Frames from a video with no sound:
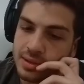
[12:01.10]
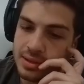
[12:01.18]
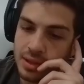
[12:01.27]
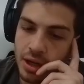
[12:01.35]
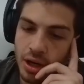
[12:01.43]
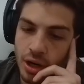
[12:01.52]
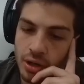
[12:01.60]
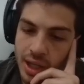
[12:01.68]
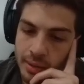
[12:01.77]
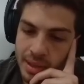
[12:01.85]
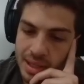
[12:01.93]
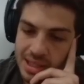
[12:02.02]
Oh, look
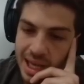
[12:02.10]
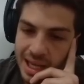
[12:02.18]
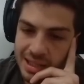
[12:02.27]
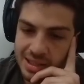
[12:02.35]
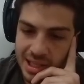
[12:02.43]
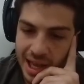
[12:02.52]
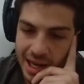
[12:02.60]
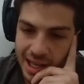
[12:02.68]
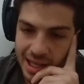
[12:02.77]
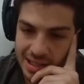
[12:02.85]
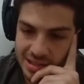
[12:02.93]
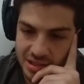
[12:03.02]
how many tens that
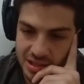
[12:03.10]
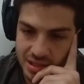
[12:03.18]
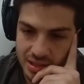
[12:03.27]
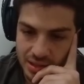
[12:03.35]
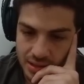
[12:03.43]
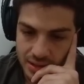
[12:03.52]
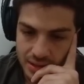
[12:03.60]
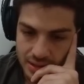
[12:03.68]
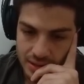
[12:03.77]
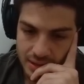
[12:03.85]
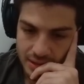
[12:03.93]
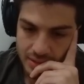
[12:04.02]
is.
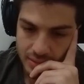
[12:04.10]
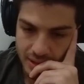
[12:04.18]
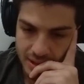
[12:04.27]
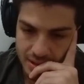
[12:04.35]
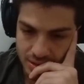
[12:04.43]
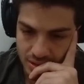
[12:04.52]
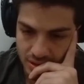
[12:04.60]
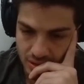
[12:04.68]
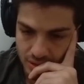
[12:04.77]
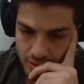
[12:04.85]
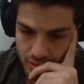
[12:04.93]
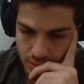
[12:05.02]
1,
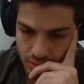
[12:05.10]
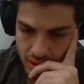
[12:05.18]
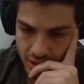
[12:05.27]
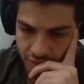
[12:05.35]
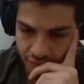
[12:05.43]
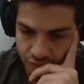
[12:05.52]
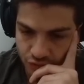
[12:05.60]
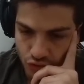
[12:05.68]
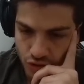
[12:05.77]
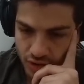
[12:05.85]
2, 3, 4,